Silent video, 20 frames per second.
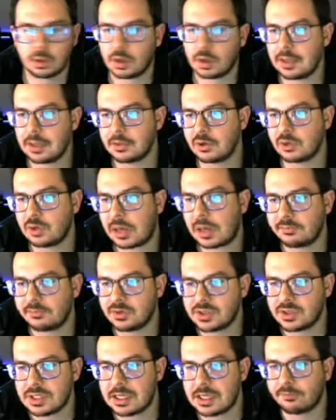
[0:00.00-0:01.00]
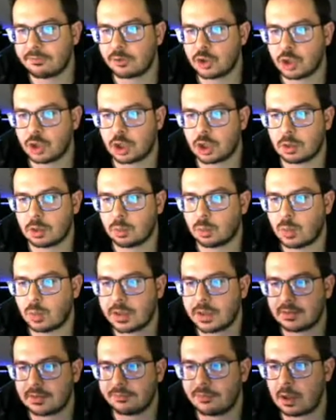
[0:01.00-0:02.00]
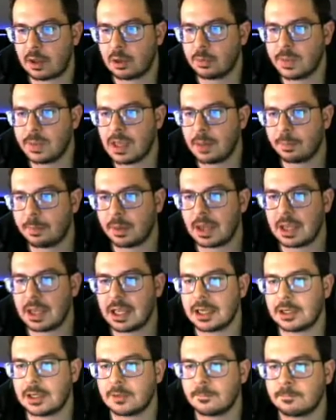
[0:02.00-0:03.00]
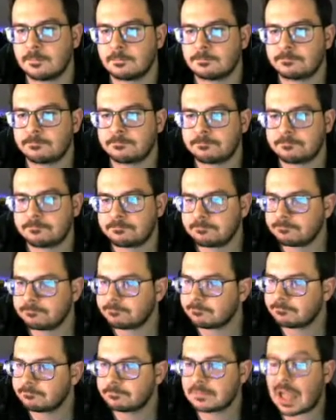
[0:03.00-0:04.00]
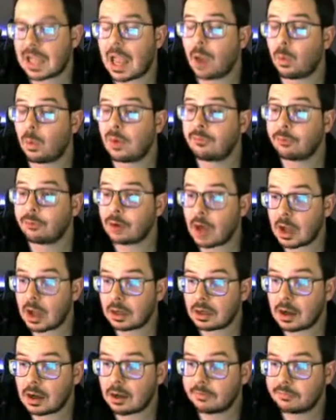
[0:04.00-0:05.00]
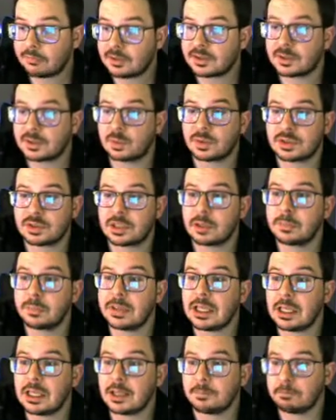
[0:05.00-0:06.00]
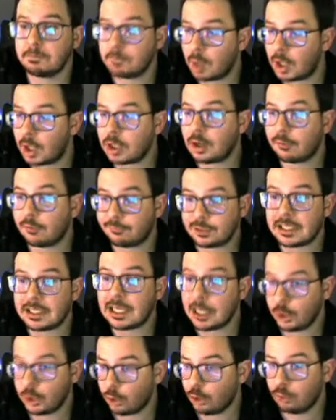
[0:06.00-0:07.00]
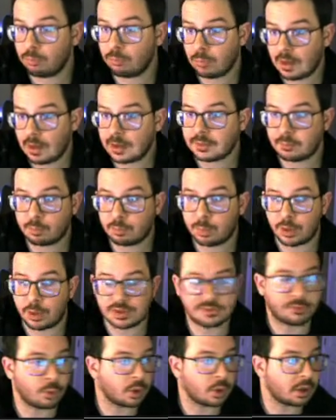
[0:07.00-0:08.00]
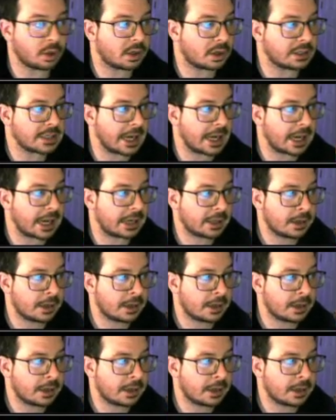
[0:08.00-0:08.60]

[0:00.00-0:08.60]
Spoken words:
in the driver's seat for sure. We get to follow me up, and I went for knockoff because it was going to be enough to kill at +4 attack.